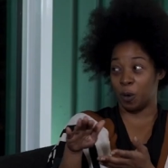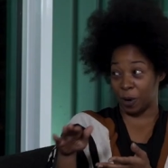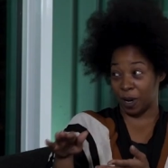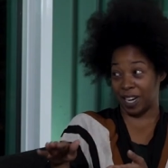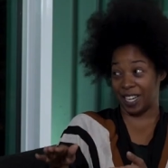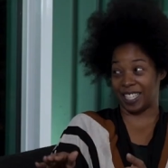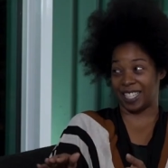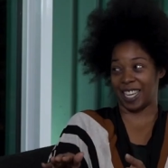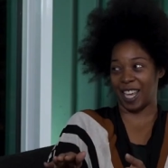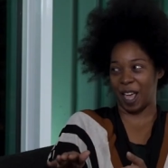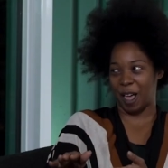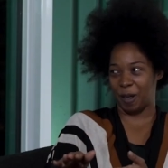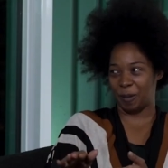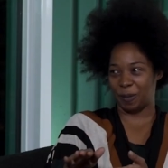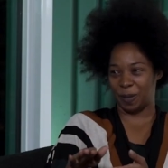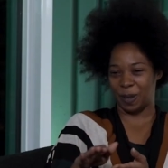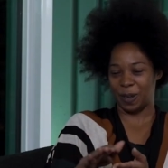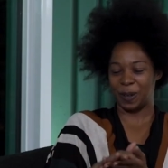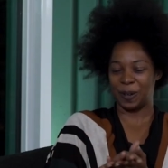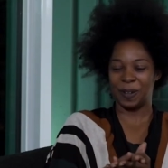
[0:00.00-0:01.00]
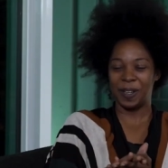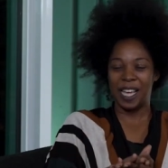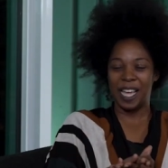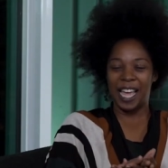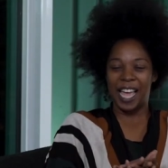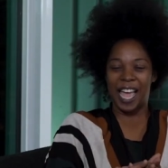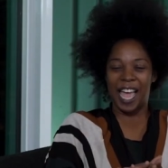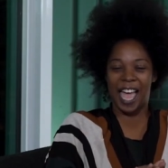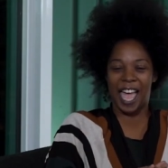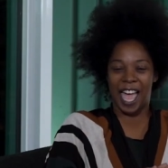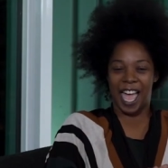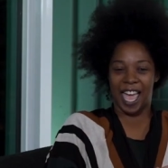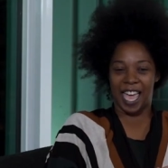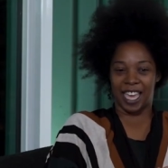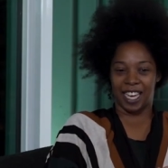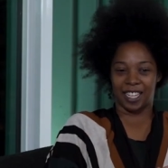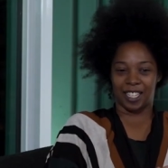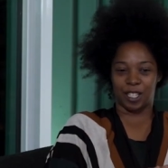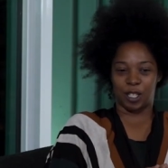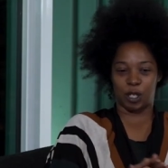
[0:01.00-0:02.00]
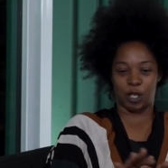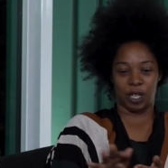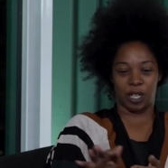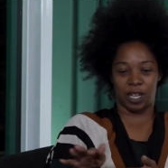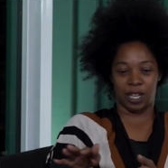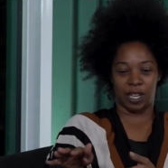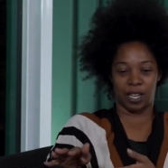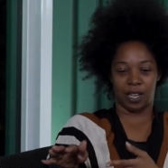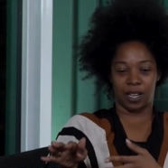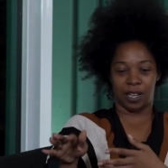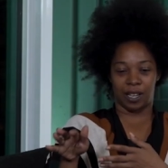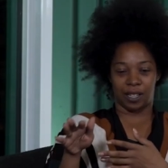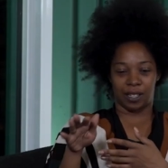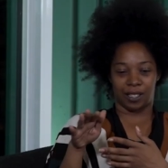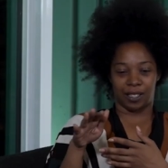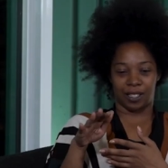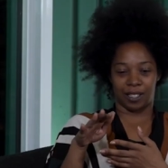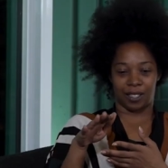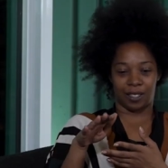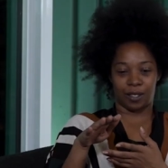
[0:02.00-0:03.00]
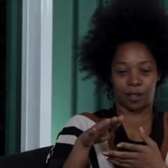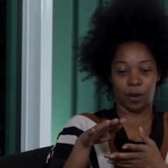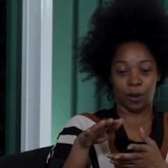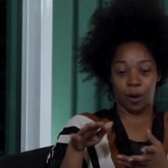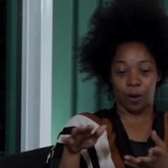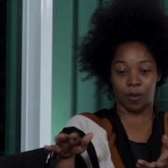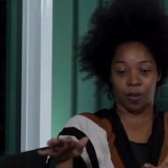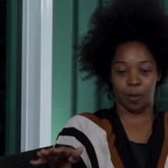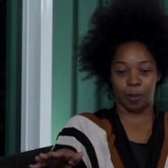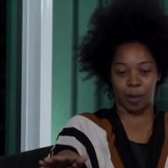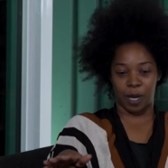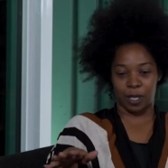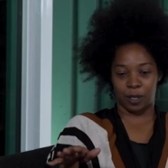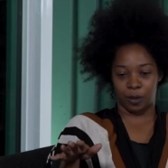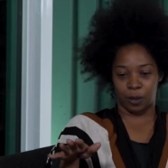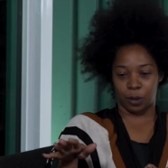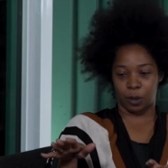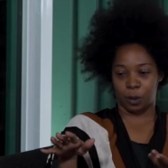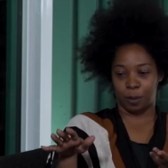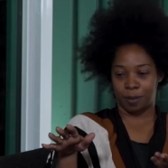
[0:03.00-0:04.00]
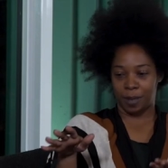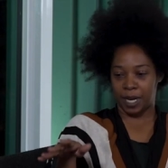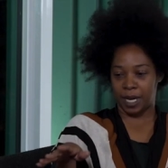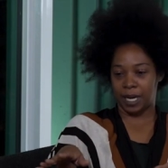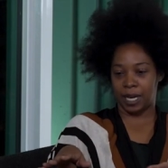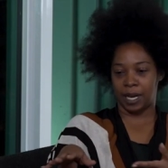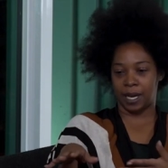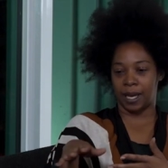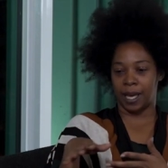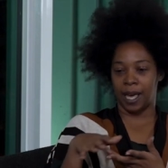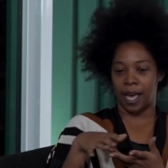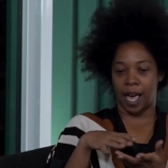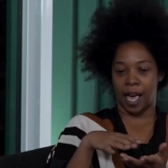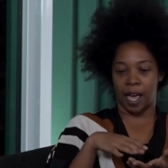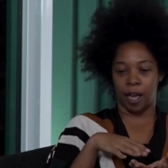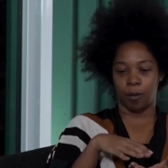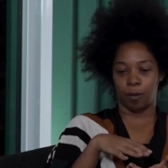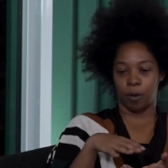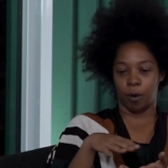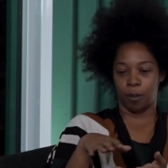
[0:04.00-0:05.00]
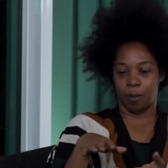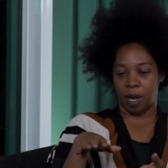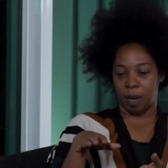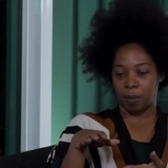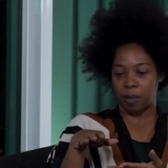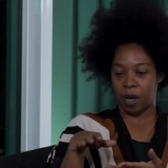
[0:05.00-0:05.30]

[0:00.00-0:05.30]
going to help you. I love that. And she just took over my social media. I wrote my